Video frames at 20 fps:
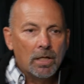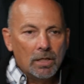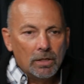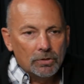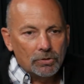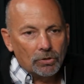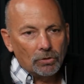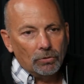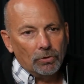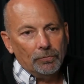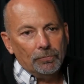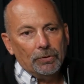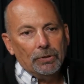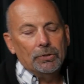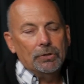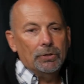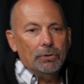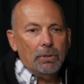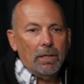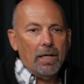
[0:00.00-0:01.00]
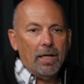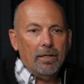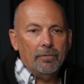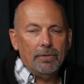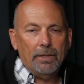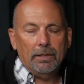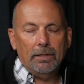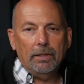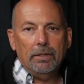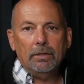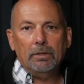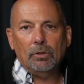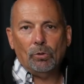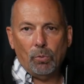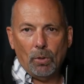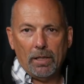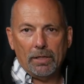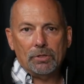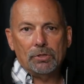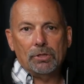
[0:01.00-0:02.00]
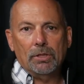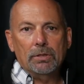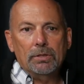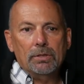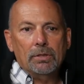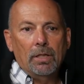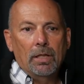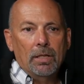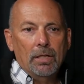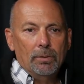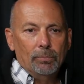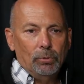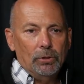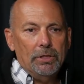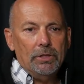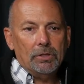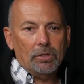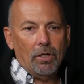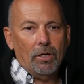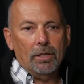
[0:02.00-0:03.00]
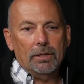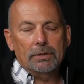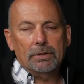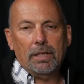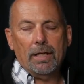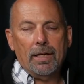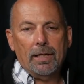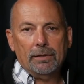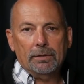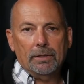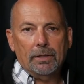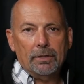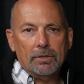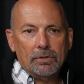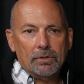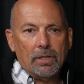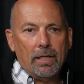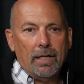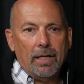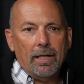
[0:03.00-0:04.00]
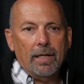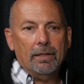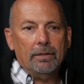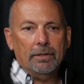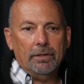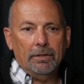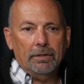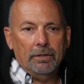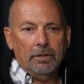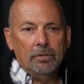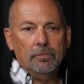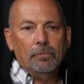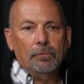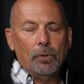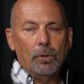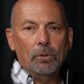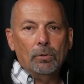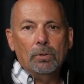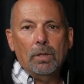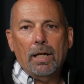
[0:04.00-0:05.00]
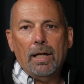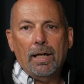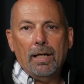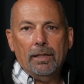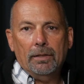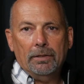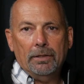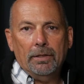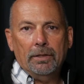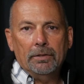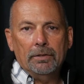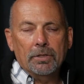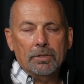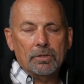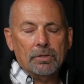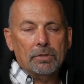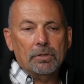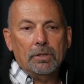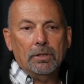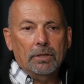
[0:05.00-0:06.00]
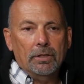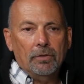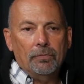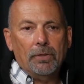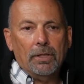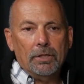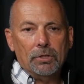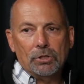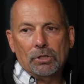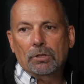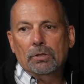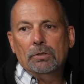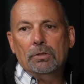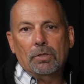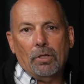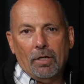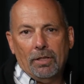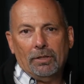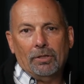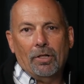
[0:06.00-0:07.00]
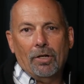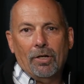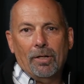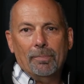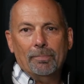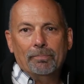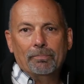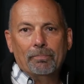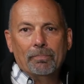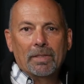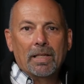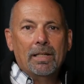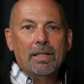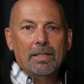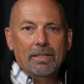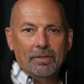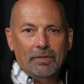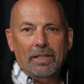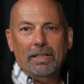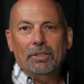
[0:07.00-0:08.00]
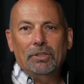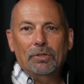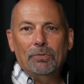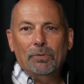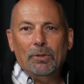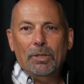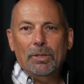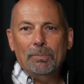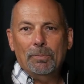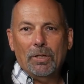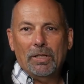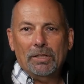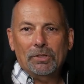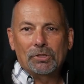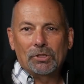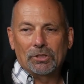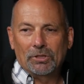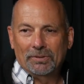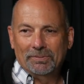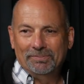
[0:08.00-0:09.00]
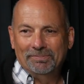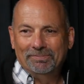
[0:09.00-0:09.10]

So if you do have any questions, please contact us at info@ignisinnovation.com. Thank you very much.